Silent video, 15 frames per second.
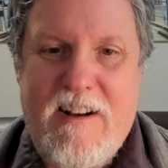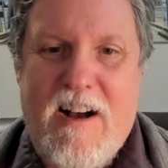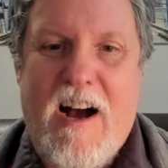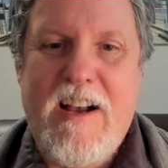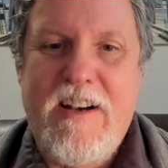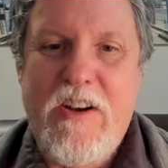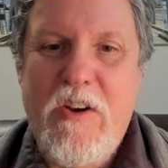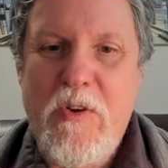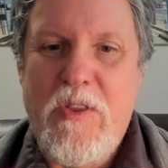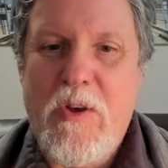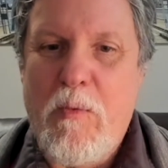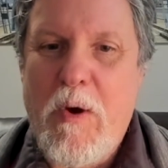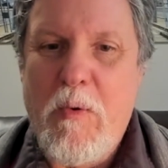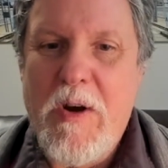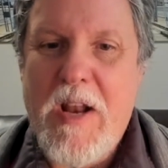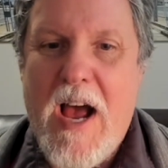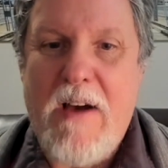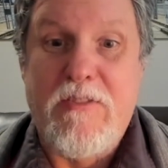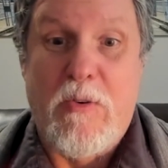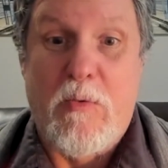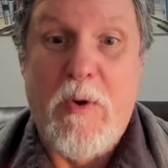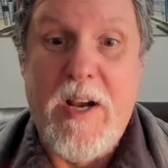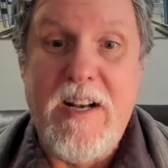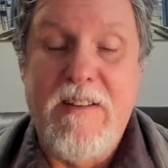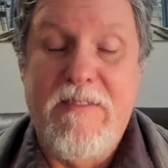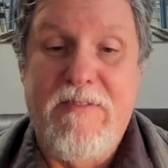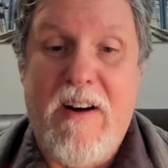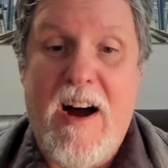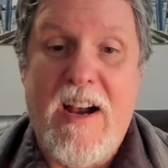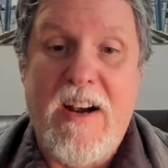I knew that we would have to
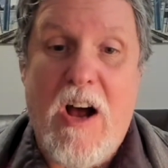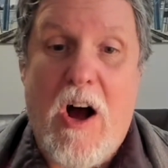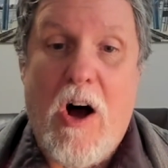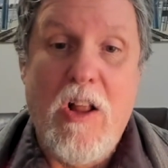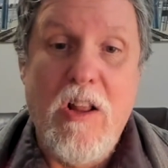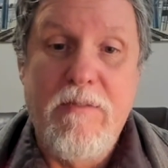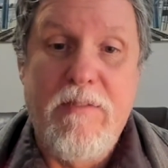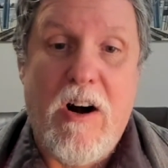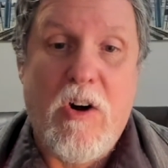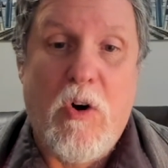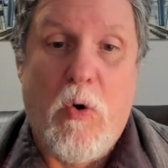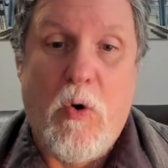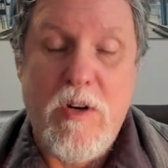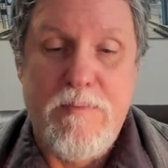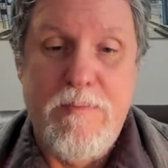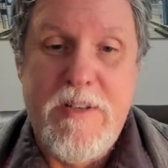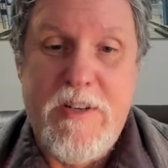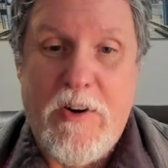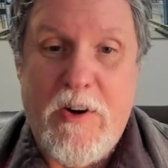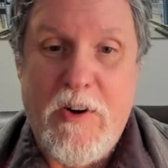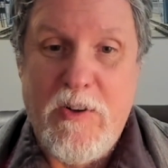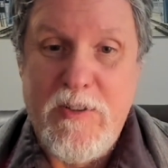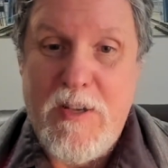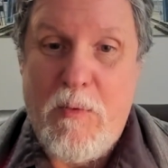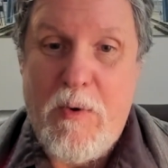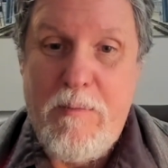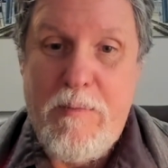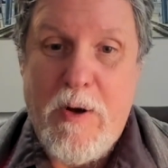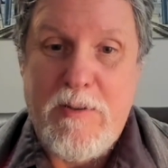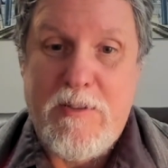redefine all of our course materials that we
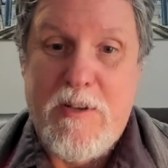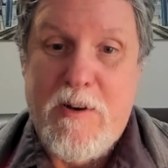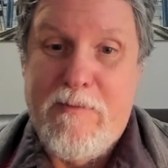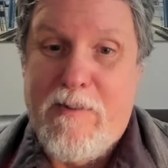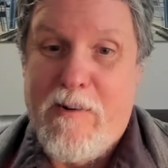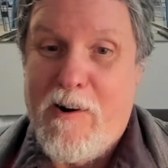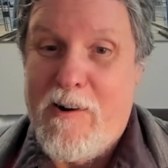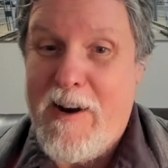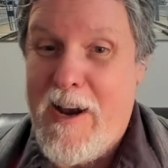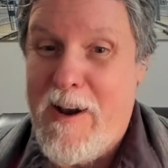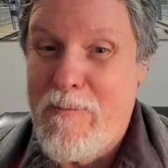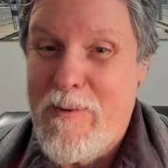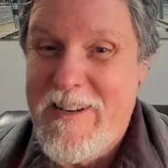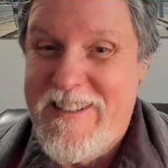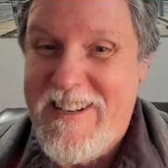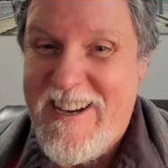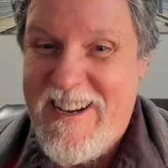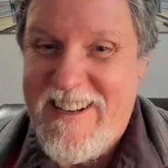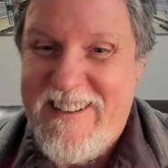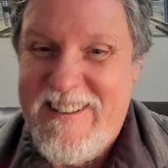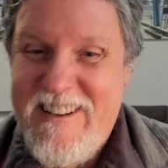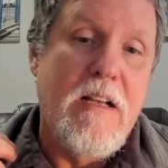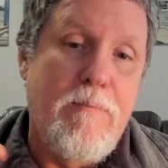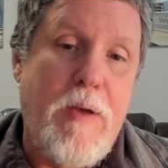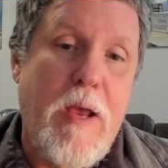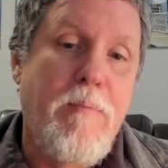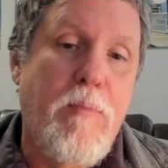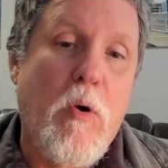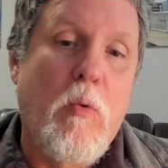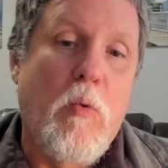built so far, and we did.
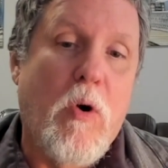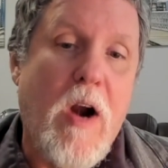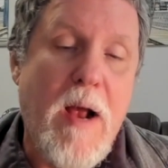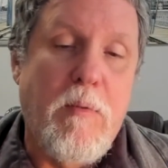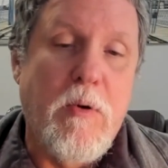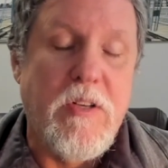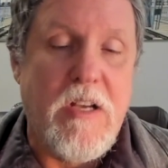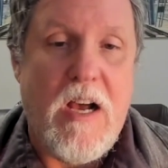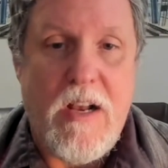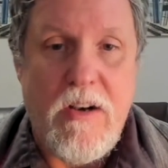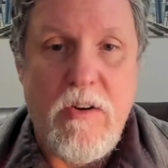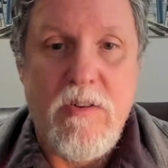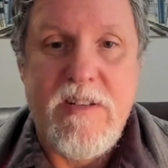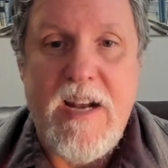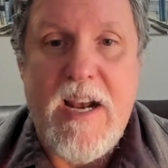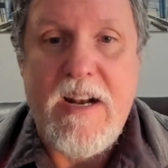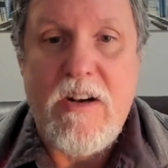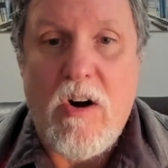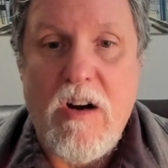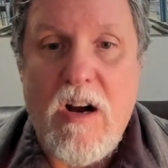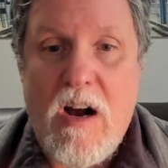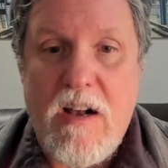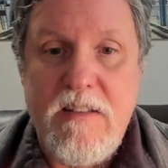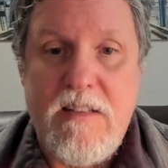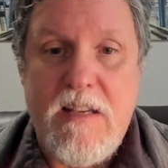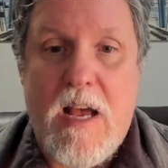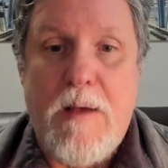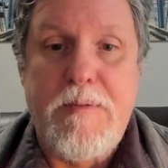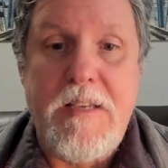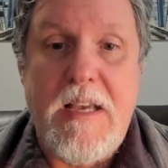People were able to understand our
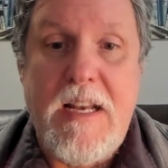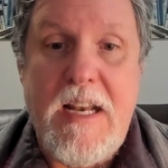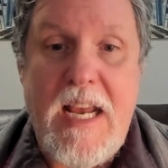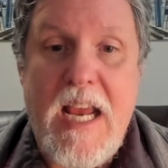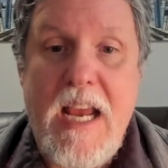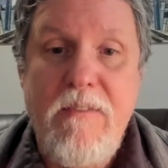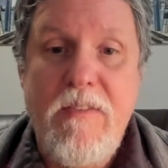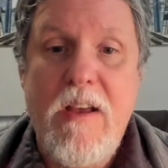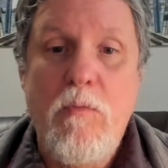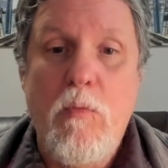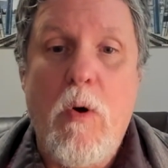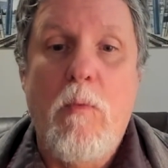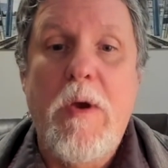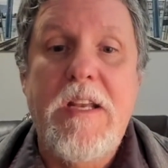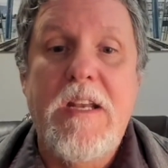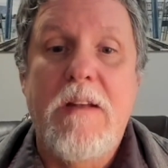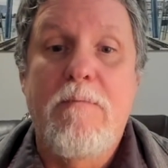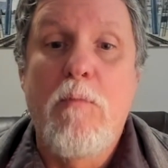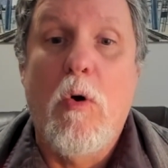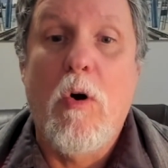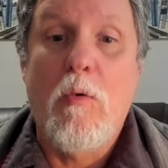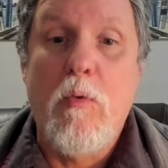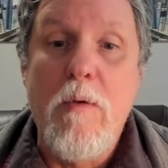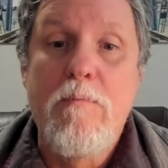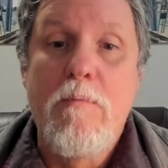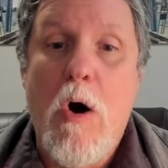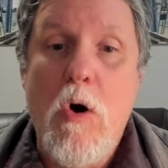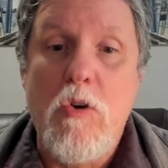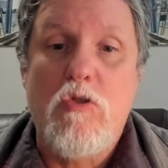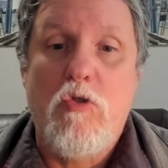concepts, and even when we did more
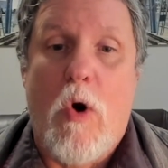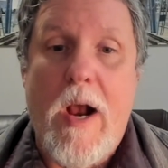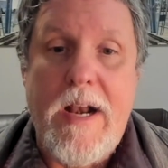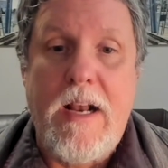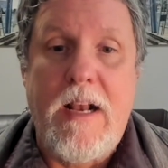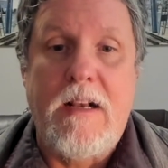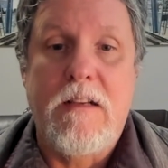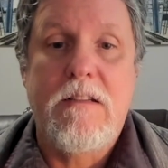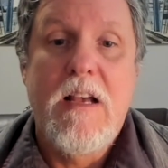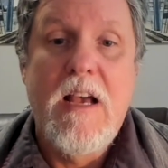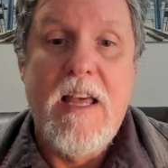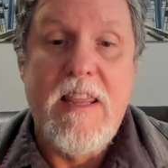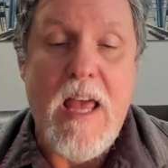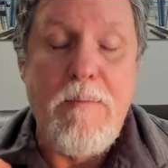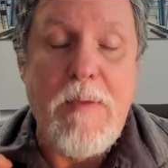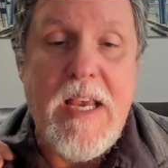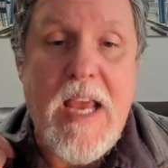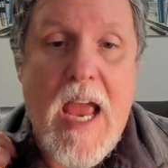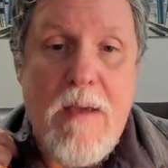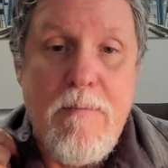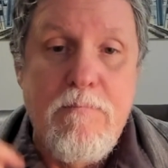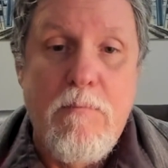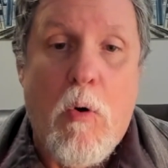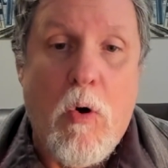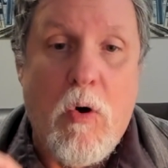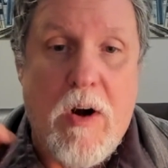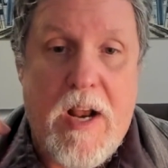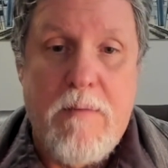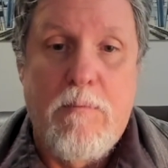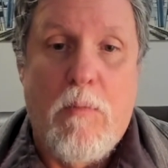remote trainings, they became more
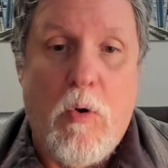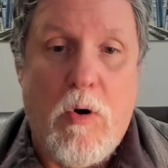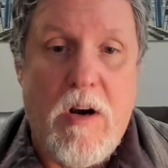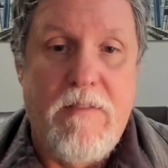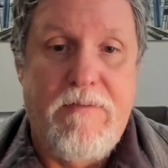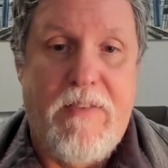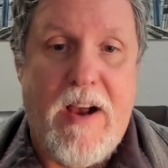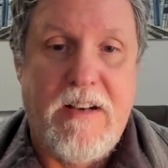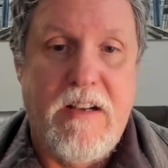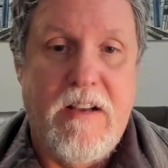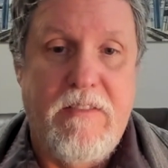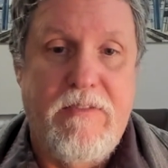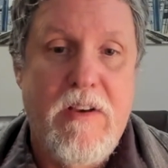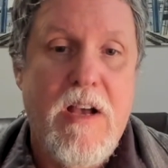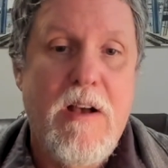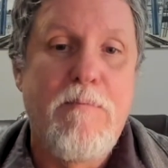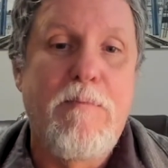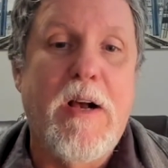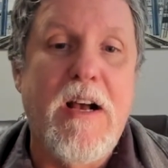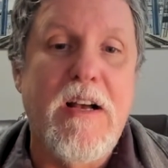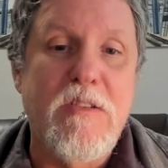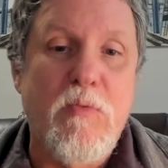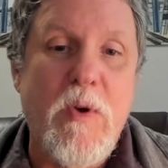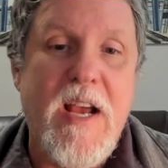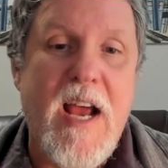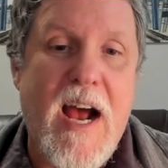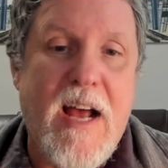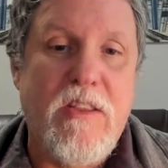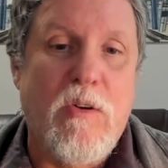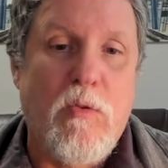and more effective because we
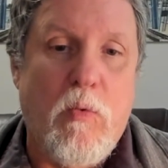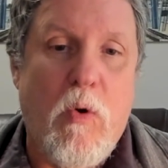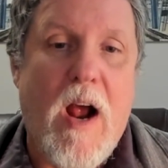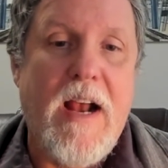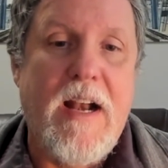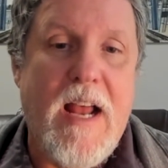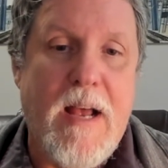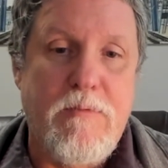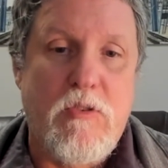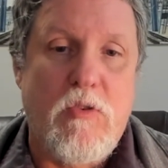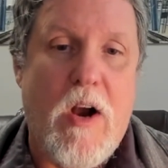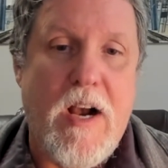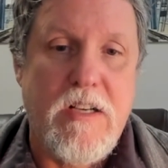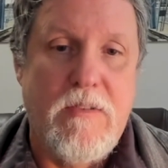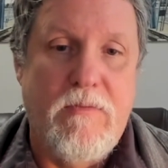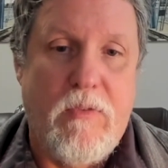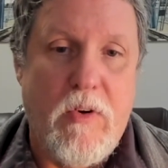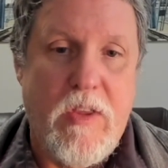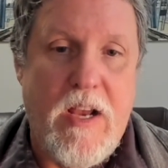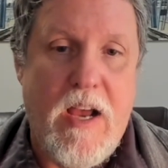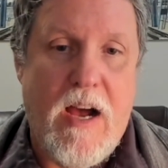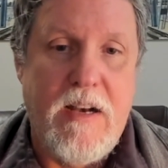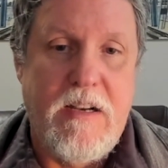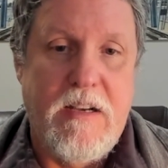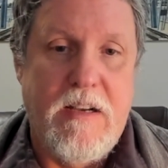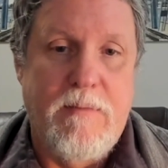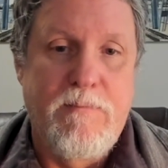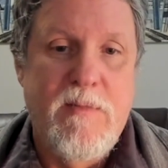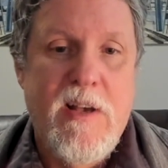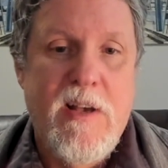had the right abstraction for the idea.
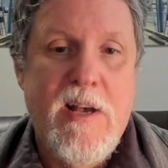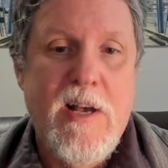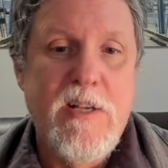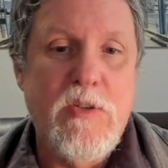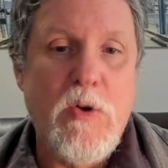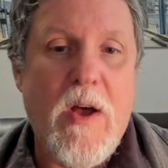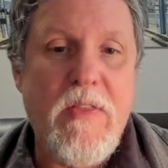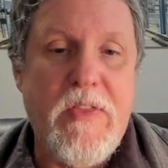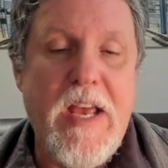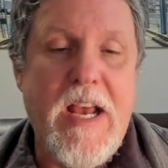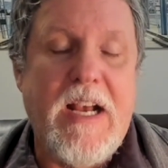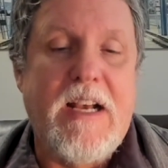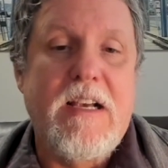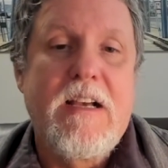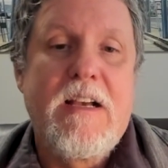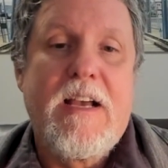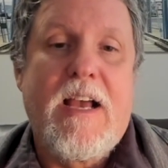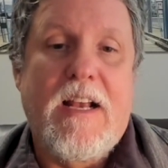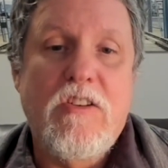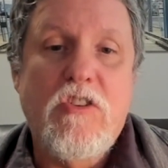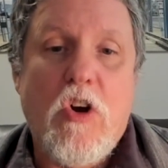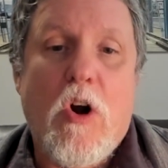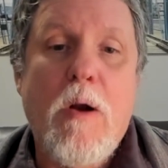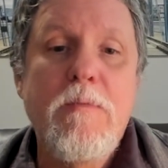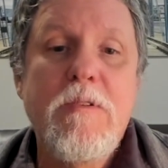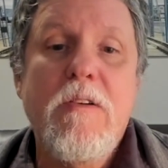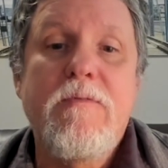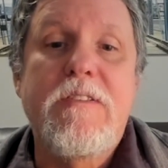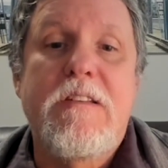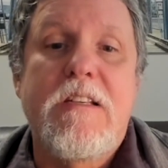So I think in terms
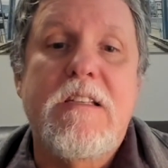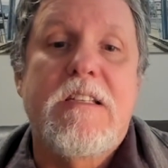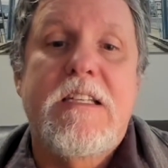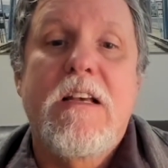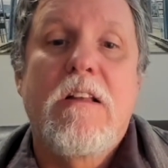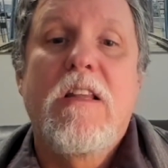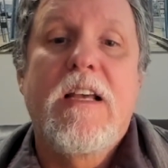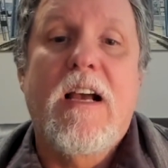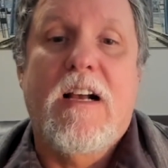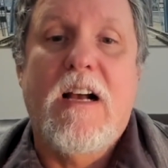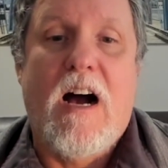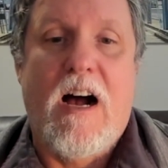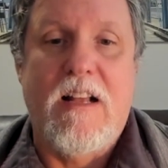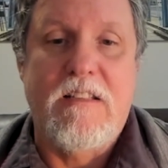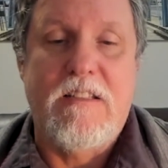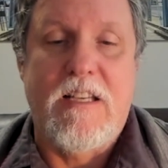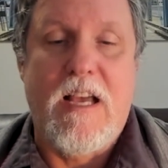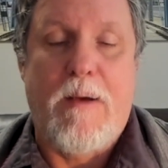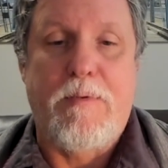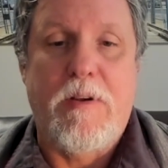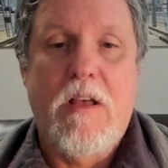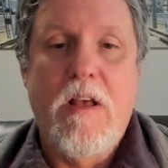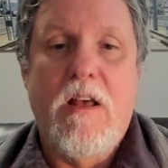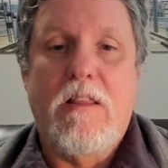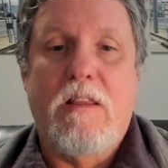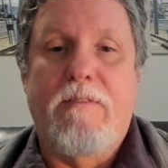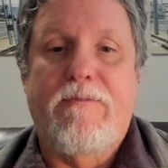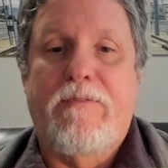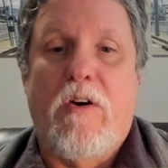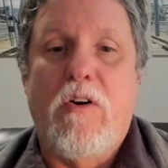of distilling a concept, the
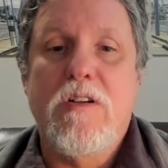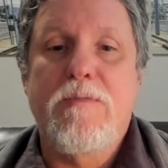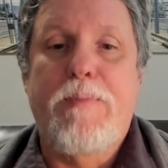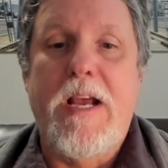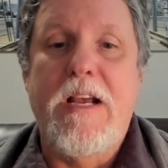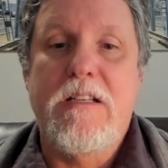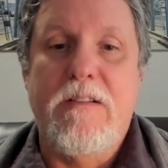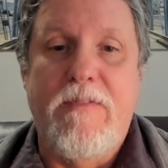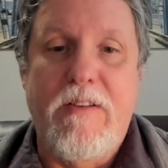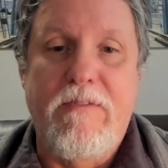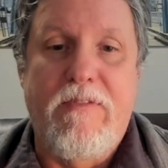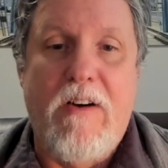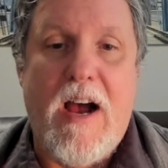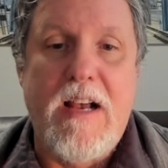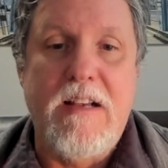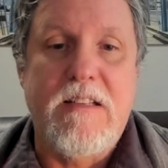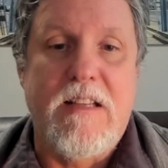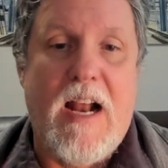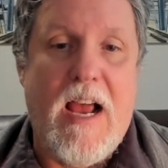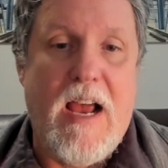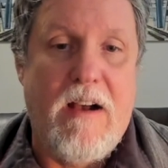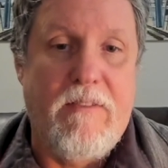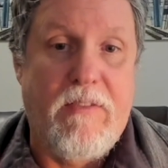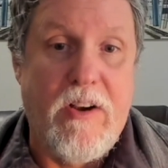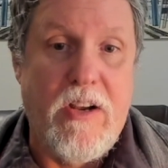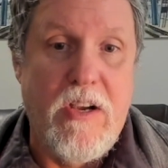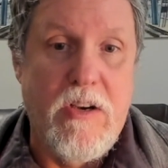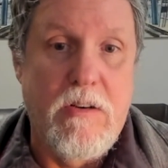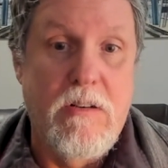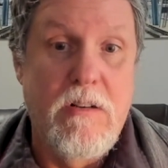first piece of advice that I have for
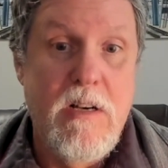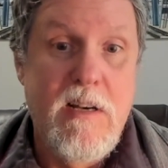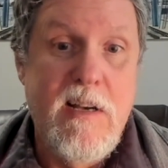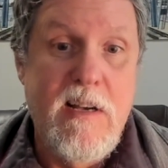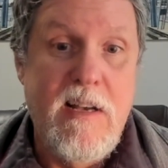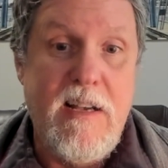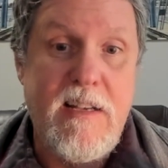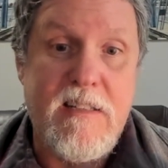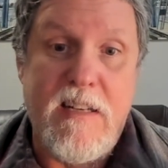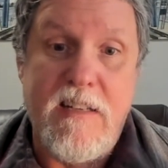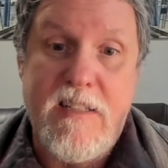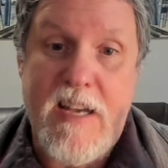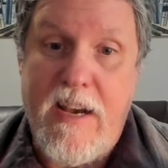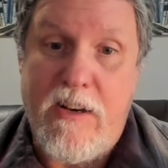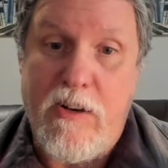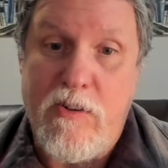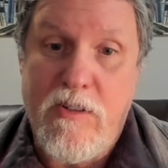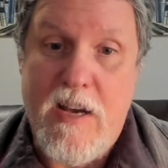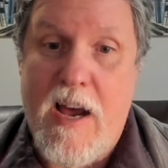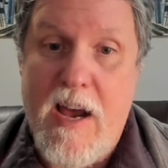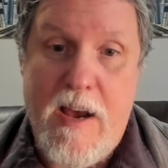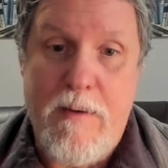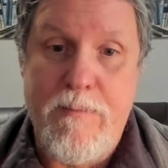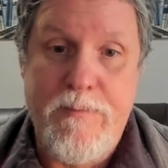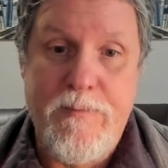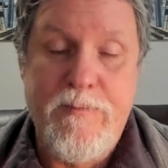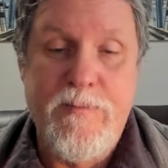you is to take your time.